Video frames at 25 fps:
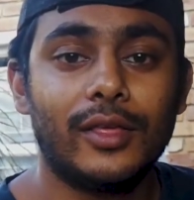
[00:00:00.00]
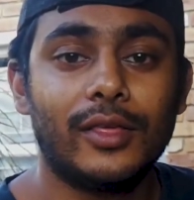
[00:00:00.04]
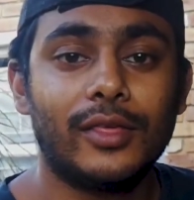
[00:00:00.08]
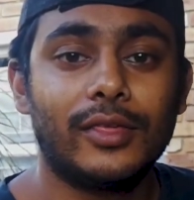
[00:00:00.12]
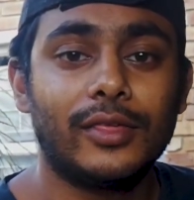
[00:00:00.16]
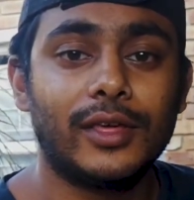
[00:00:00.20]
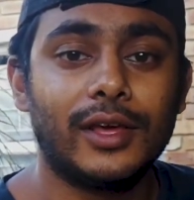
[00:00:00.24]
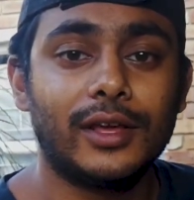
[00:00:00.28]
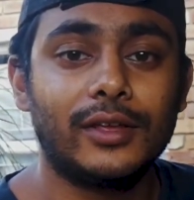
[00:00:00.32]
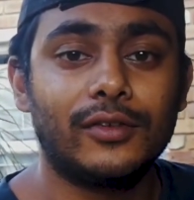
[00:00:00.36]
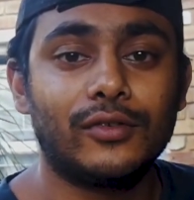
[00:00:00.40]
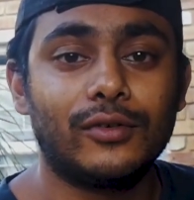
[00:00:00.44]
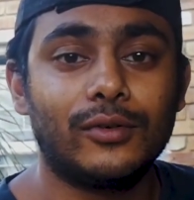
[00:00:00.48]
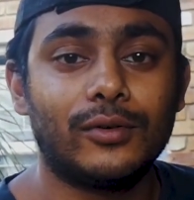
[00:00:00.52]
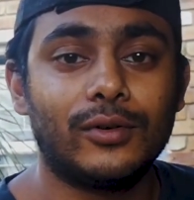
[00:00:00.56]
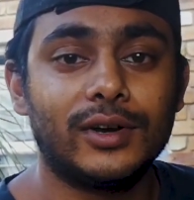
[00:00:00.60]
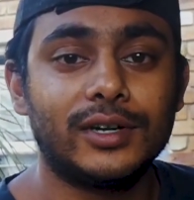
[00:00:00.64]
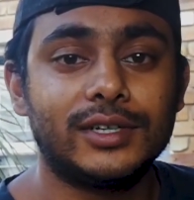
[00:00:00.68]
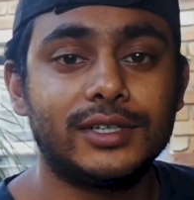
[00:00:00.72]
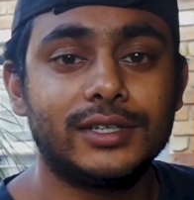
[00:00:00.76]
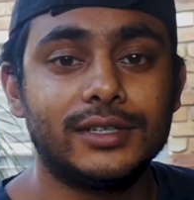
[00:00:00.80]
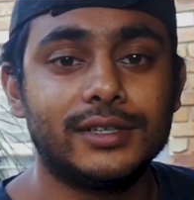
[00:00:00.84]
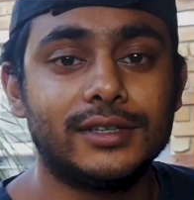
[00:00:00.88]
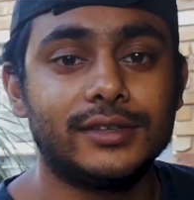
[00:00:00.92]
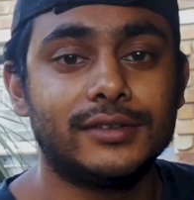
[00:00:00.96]
Thanks for
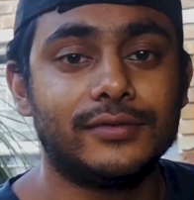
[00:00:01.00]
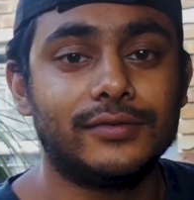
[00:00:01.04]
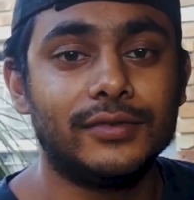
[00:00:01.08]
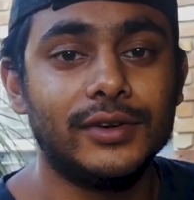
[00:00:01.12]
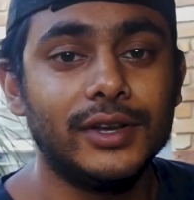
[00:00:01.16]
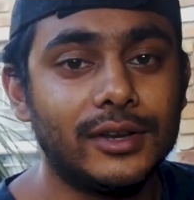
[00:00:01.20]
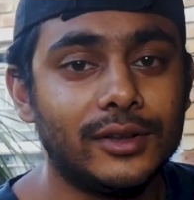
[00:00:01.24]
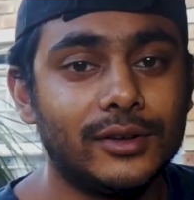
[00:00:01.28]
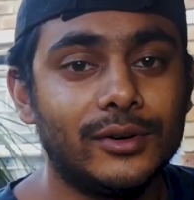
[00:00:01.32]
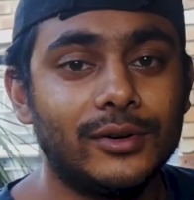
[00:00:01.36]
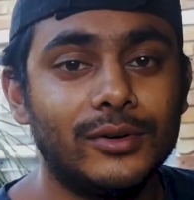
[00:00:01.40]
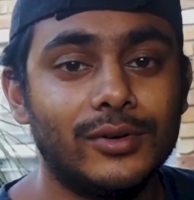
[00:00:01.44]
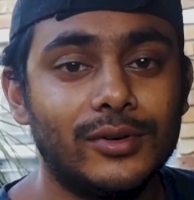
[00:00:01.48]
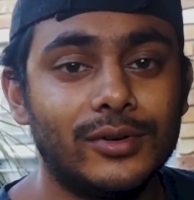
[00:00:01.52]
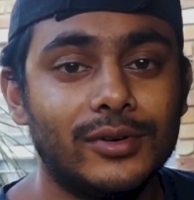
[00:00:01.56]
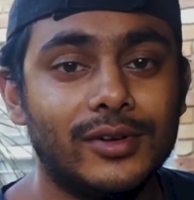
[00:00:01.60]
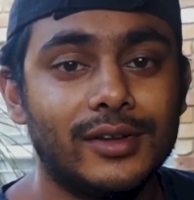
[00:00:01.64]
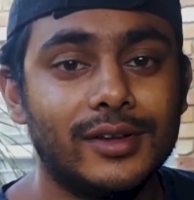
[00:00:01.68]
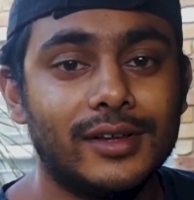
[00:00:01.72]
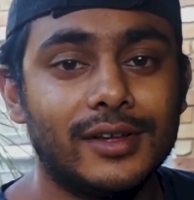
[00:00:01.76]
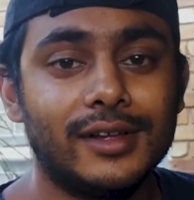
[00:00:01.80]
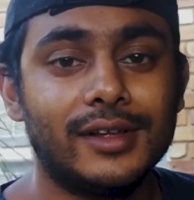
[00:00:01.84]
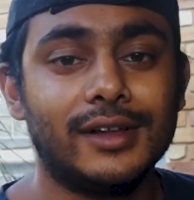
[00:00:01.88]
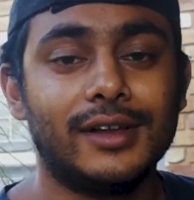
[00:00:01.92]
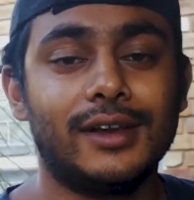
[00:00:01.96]
watching this video.
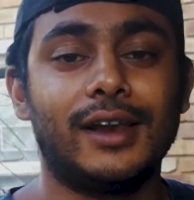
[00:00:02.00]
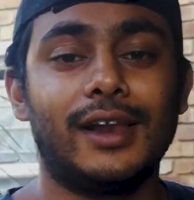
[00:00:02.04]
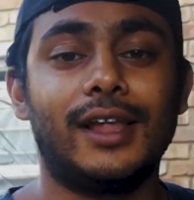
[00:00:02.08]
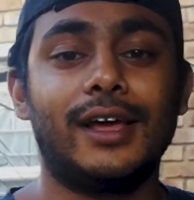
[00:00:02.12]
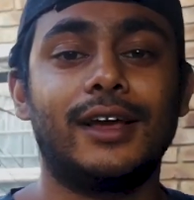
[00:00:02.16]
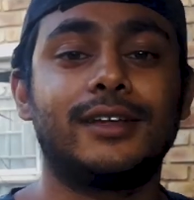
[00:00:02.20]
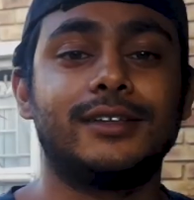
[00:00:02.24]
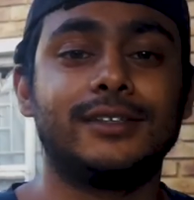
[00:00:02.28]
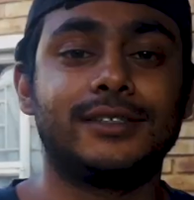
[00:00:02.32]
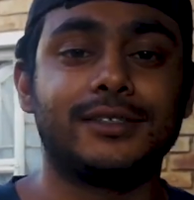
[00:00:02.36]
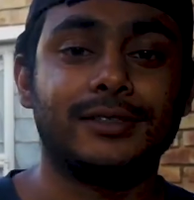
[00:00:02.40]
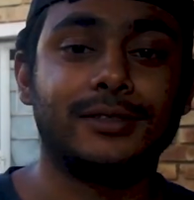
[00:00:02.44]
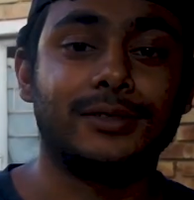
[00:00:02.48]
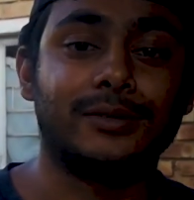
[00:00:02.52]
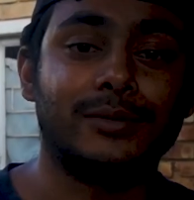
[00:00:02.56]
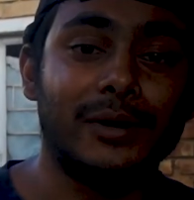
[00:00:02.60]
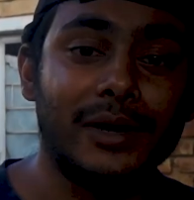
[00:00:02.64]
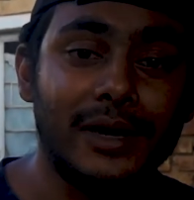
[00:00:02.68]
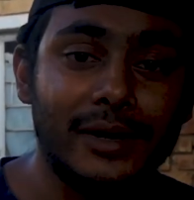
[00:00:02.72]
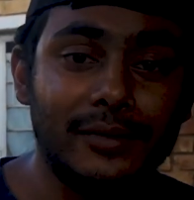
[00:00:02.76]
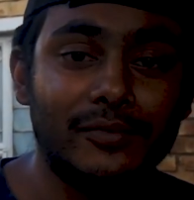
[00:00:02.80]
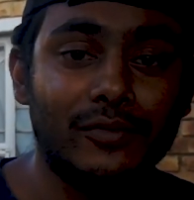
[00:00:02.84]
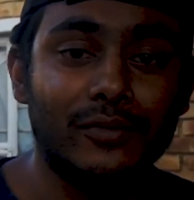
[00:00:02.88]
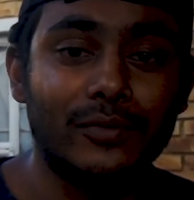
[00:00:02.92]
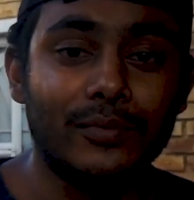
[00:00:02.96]
Like and
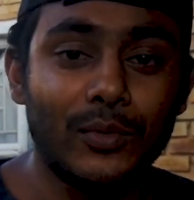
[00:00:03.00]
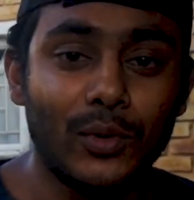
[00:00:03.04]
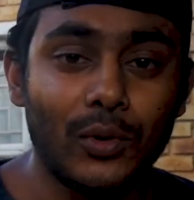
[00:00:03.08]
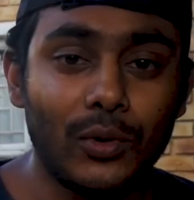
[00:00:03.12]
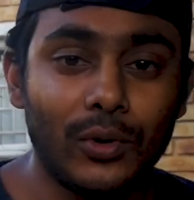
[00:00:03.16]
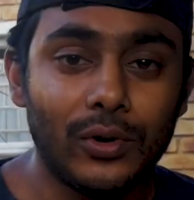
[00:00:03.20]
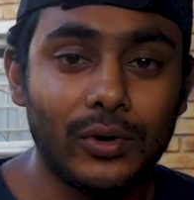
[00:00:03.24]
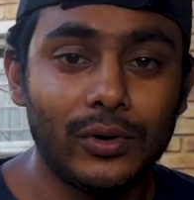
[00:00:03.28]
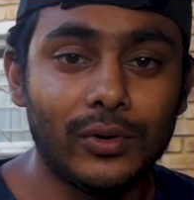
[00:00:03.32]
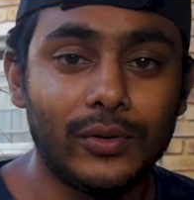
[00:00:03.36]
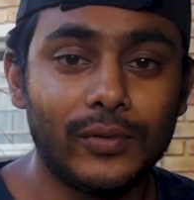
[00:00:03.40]
subscribe for more,